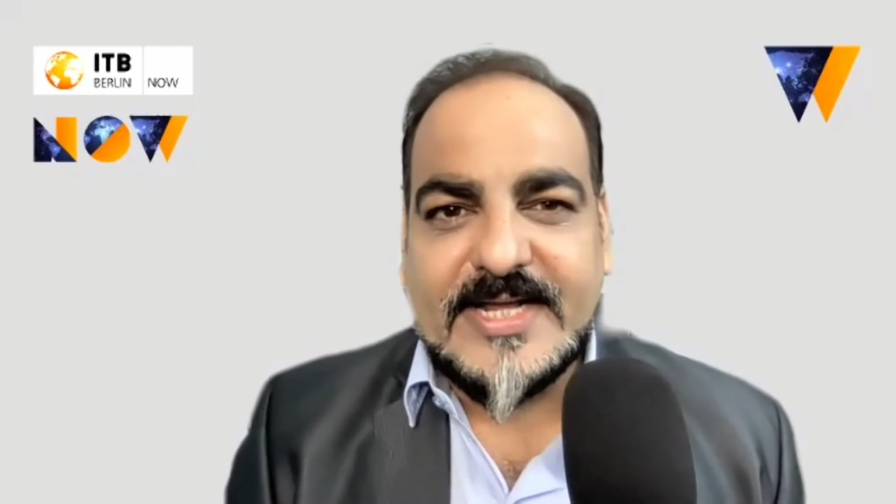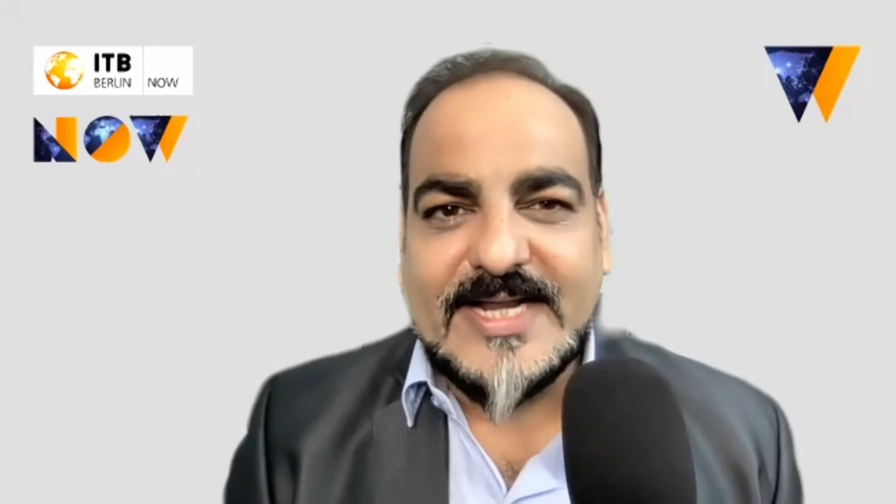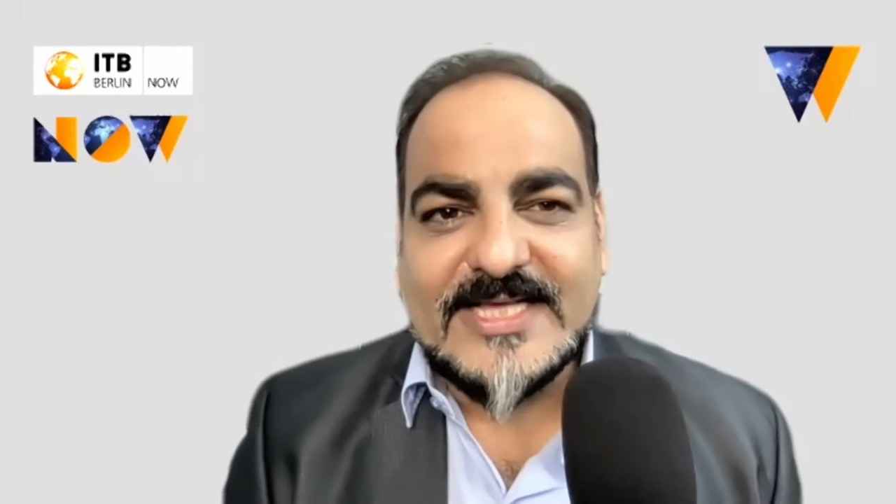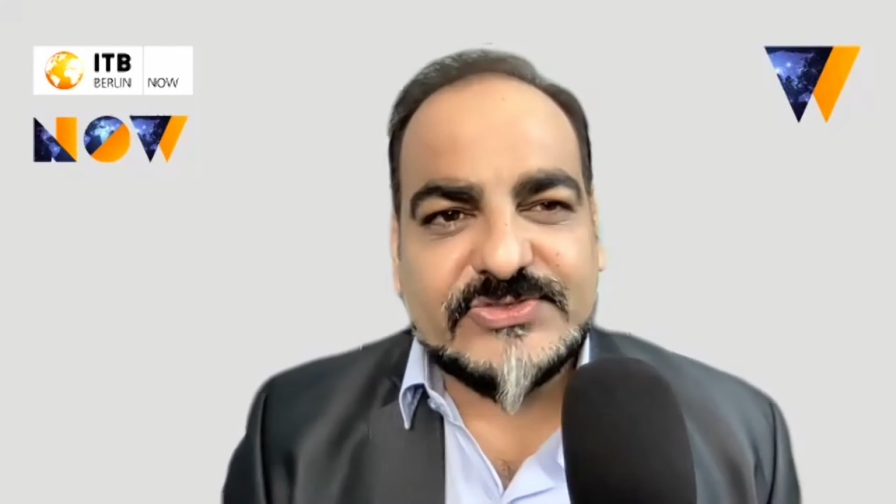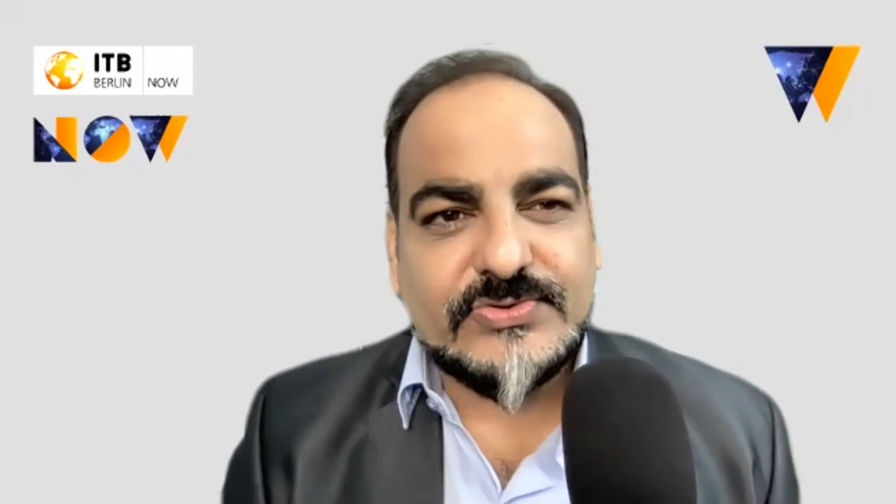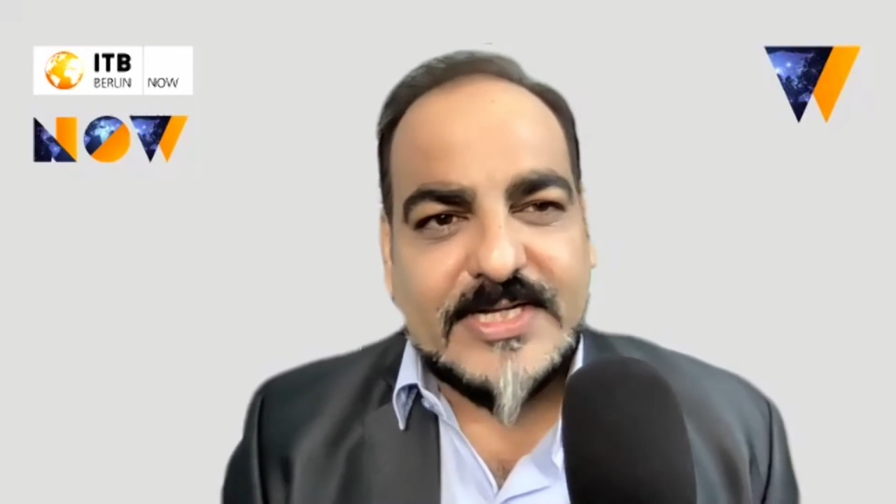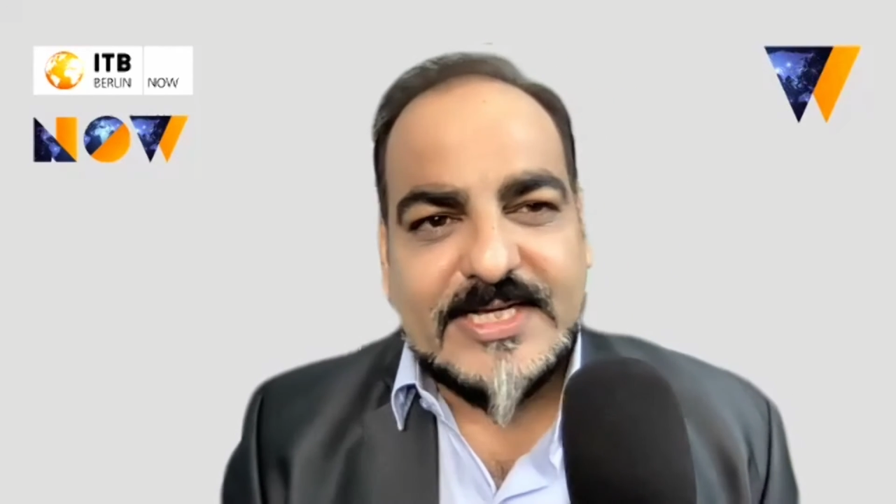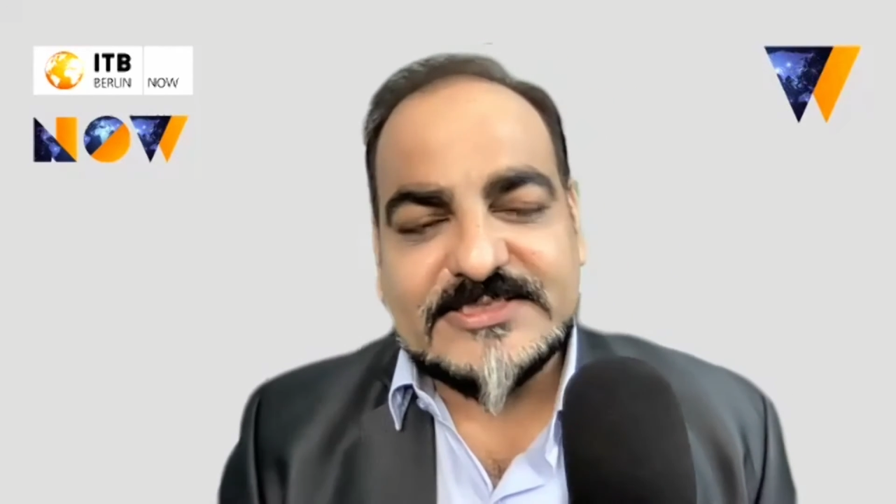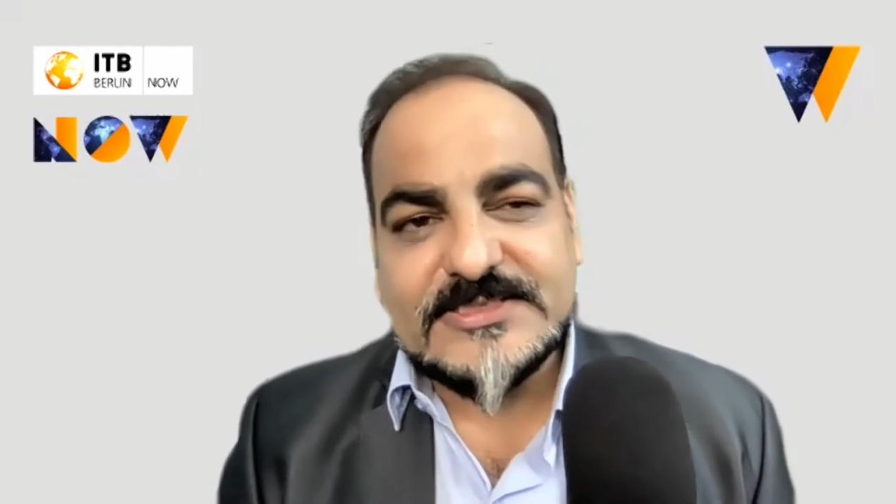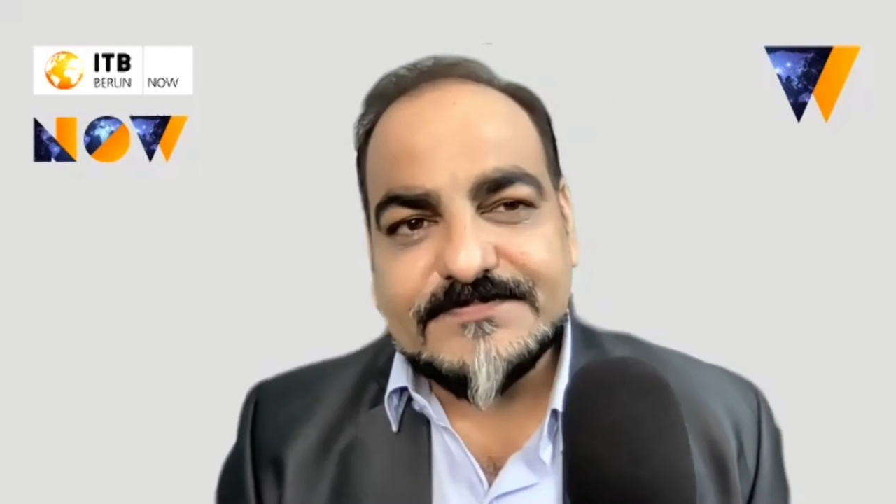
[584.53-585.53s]
And as soon
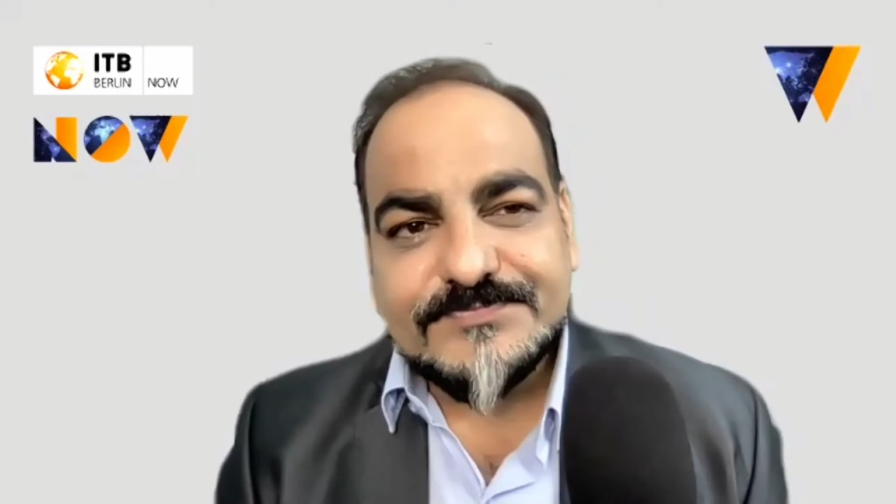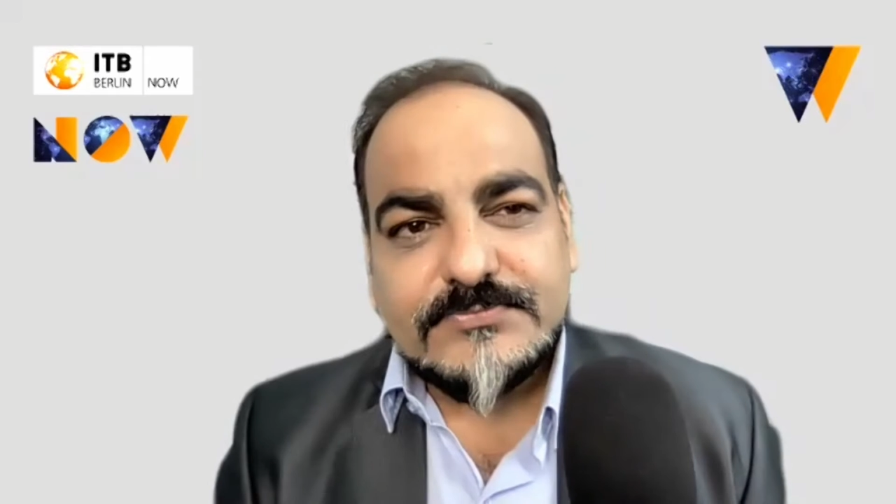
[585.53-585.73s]
as